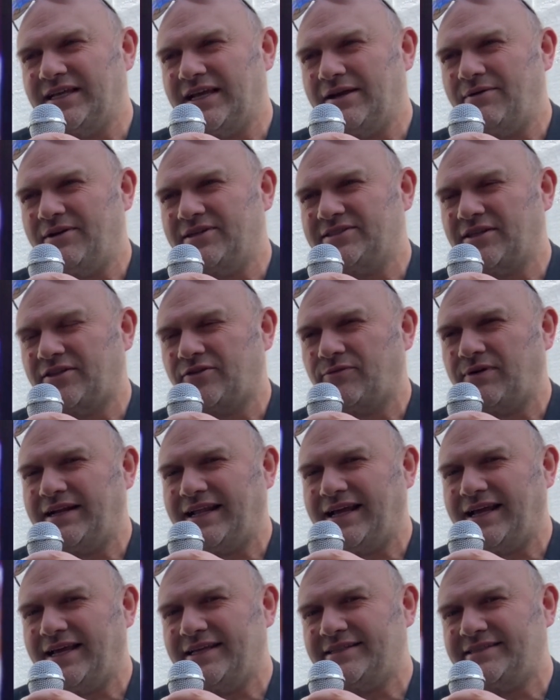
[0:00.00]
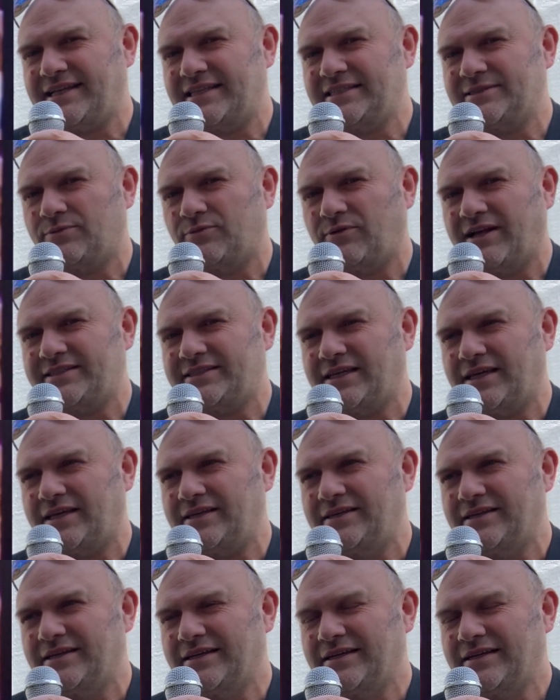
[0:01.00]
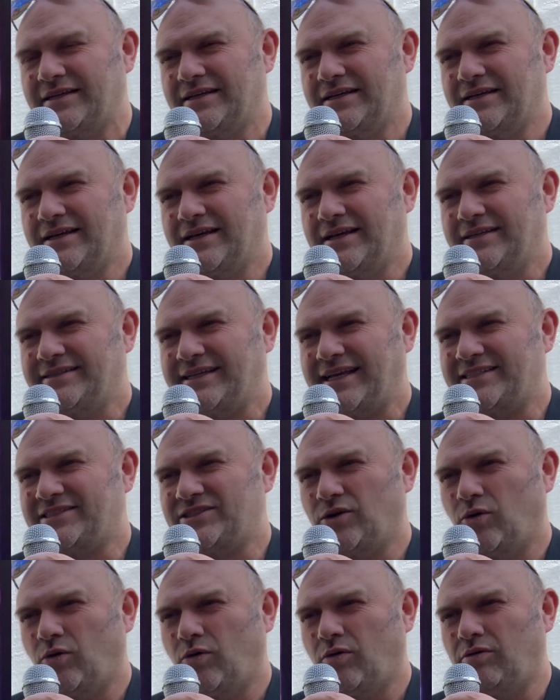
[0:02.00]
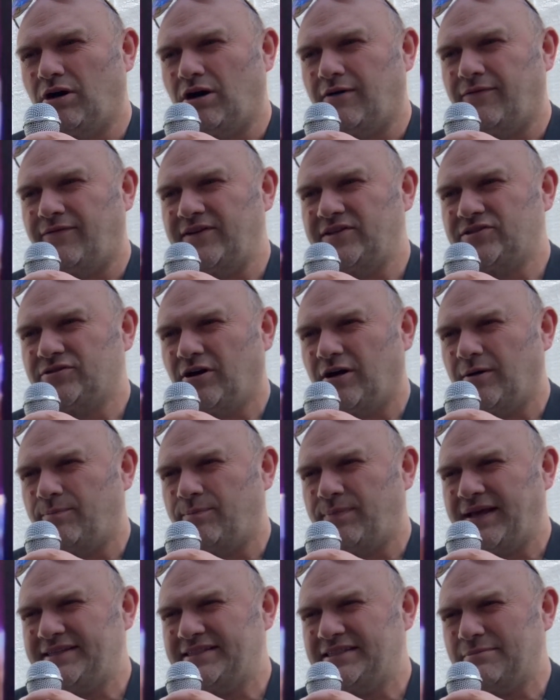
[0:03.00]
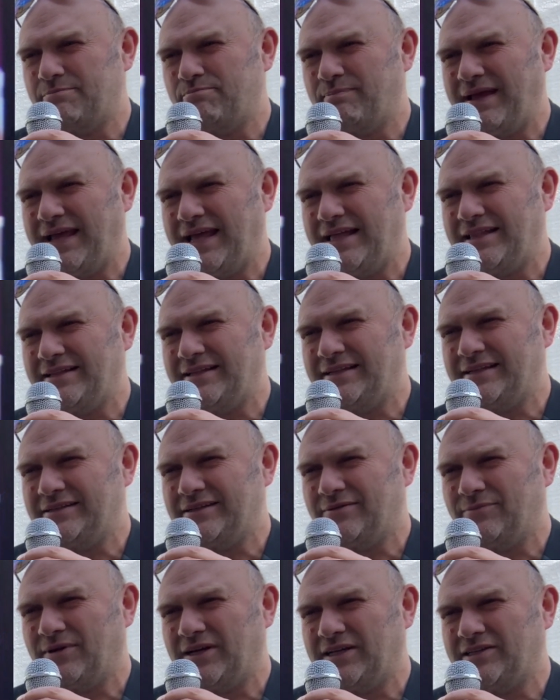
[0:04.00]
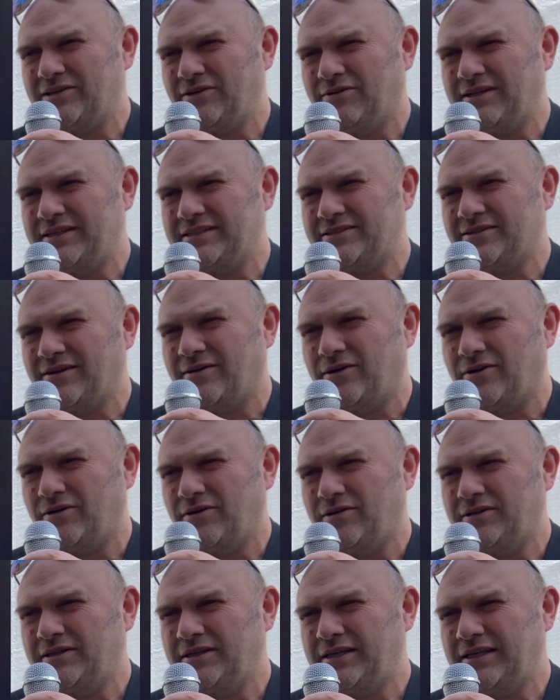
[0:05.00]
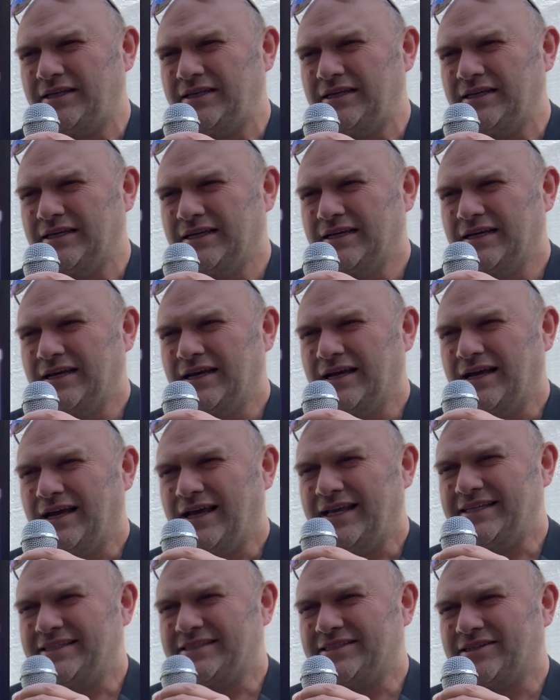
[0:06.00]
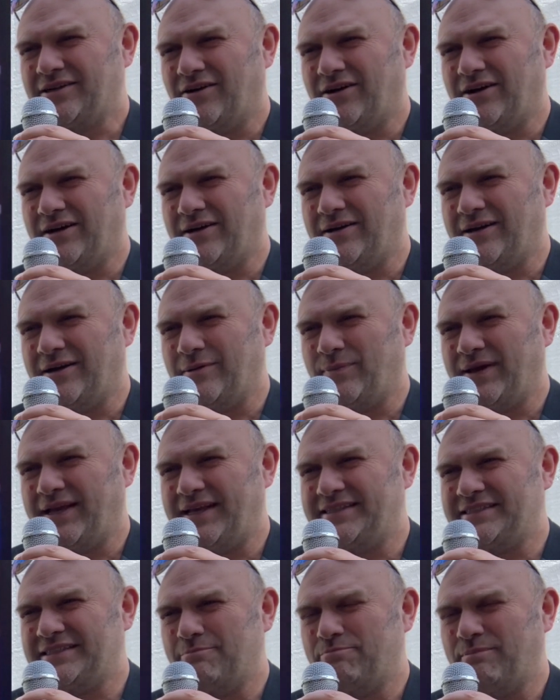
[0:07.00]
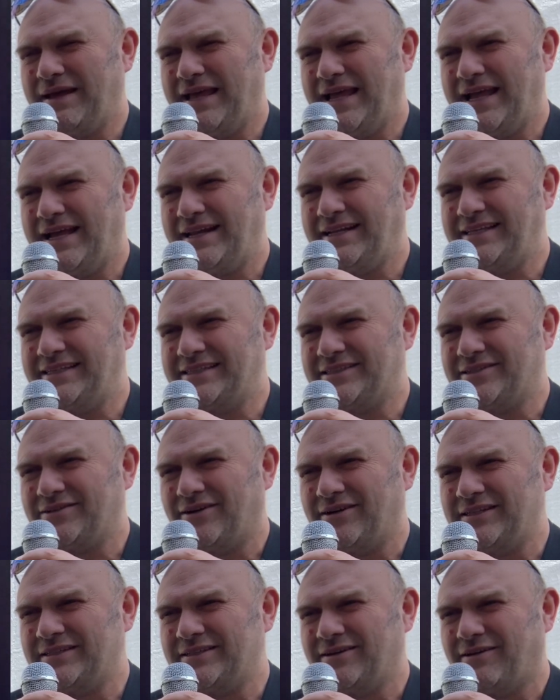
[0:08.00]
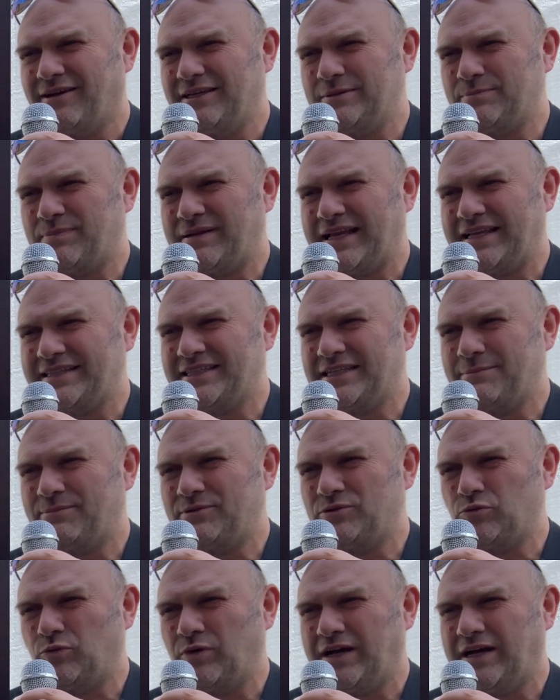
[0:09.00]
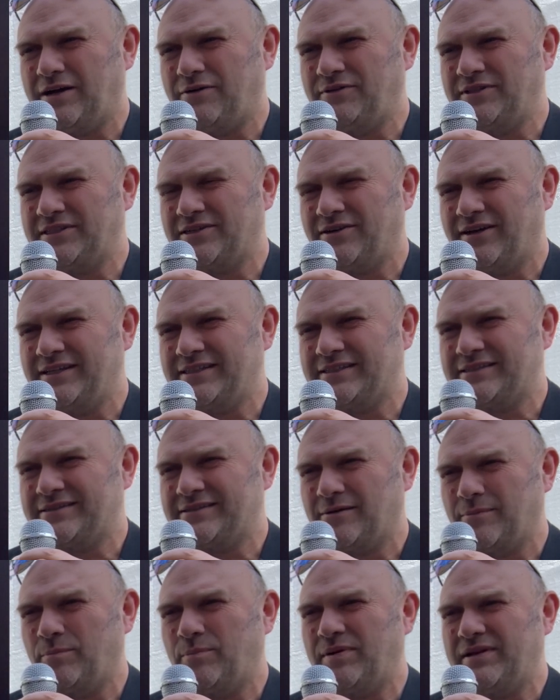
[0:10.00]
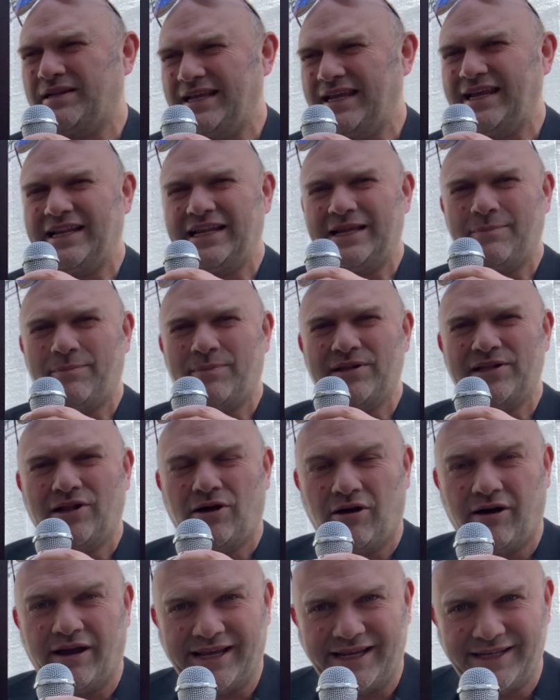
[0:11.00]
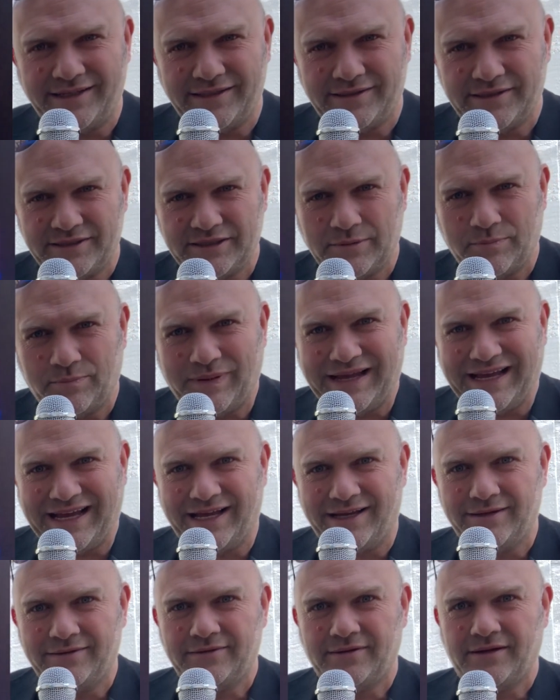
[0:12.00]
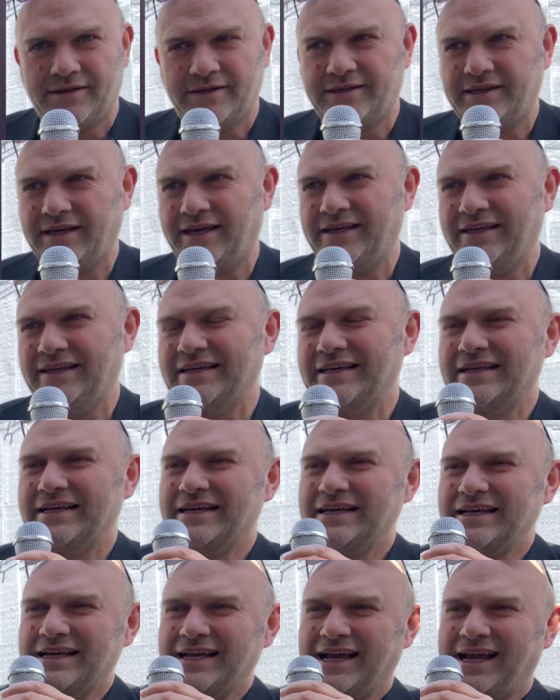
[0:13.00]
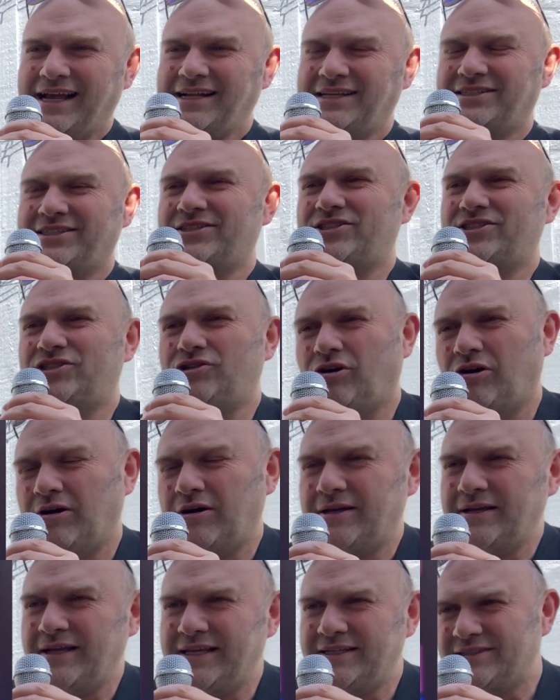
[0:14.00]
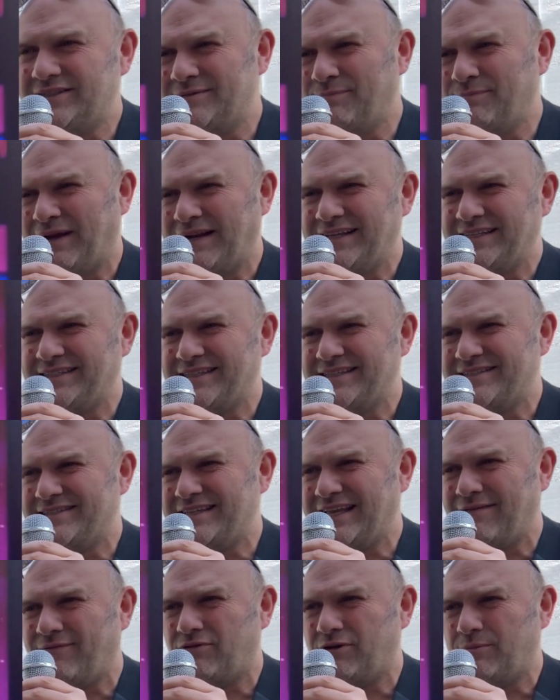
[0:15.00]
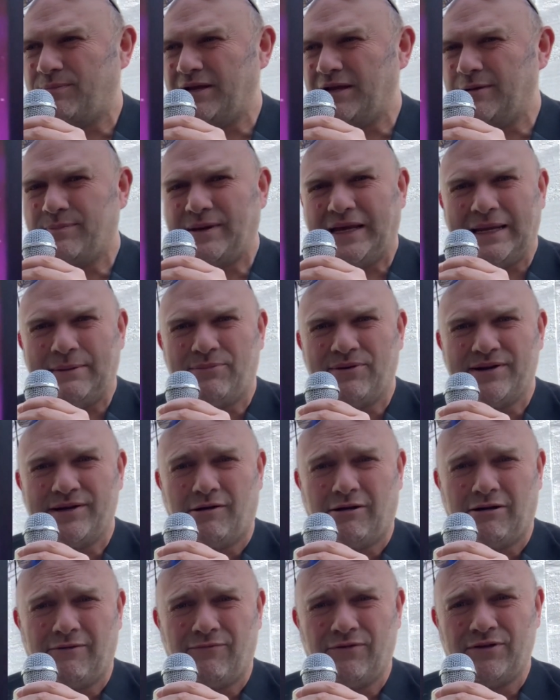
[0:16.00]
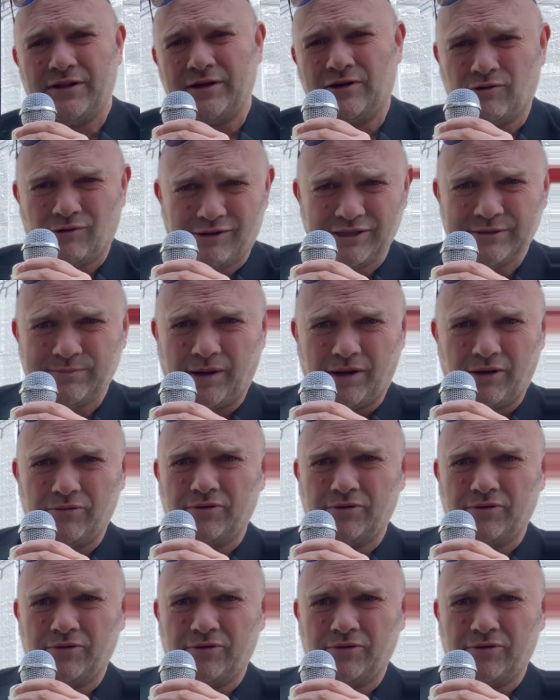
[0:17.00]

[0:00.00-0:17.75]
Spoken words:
Here it is. So 3 layers, Hans Moretti. Takes it all off. He's got a piece of metal, and oh my god, he's got a hoodie. He's got a piece of metal. He's got his eyes plastered up as well. This guy's completely blind a bat. Okay, and he's just managed to sever a bit of paper in half with a crossbow.